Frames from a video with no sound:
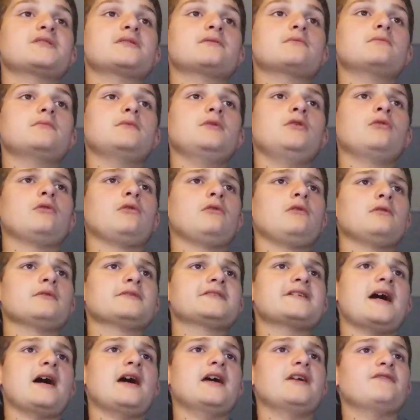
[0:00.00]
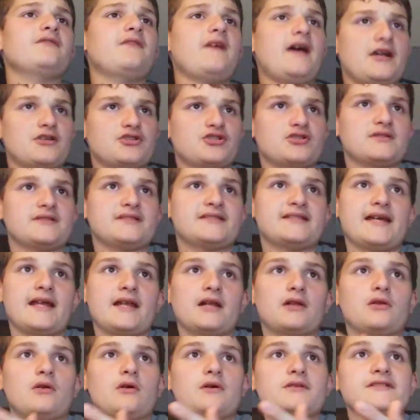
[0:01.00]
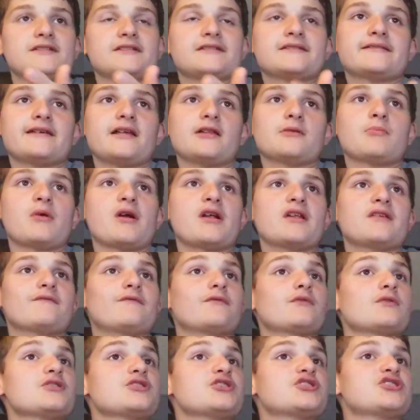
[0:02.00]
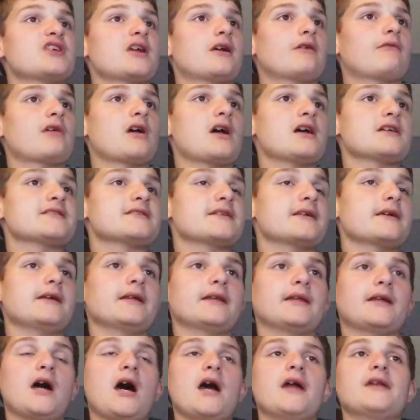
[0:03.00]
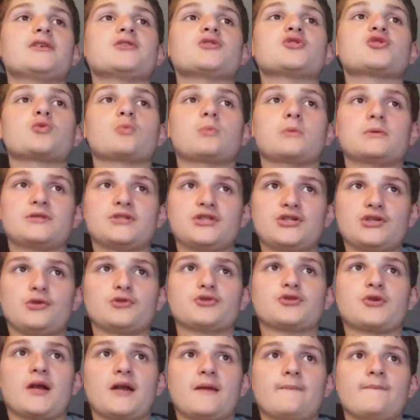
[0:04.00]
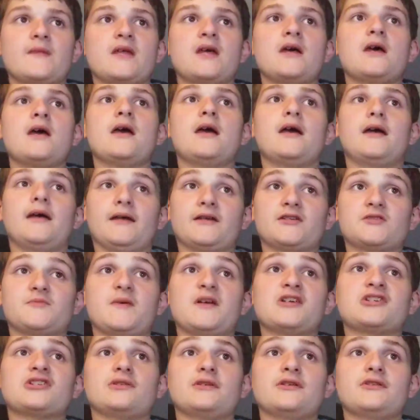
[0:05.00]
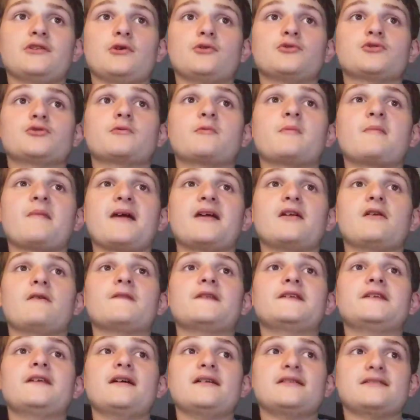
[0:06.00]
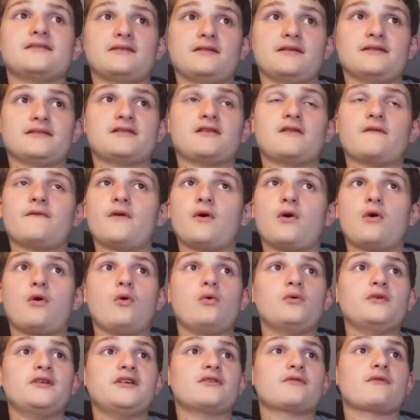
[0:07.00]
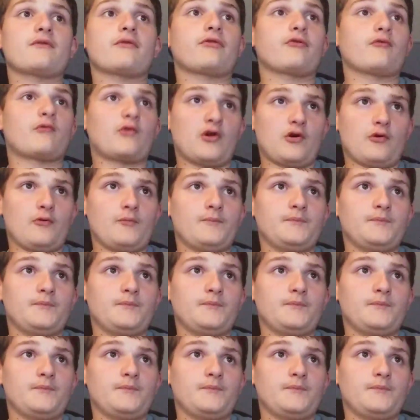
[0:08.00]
Yuletide fashion, Santa Claus is celebrated for his generosity and kindness toward children, especially those who remain on the nice list the whole year through.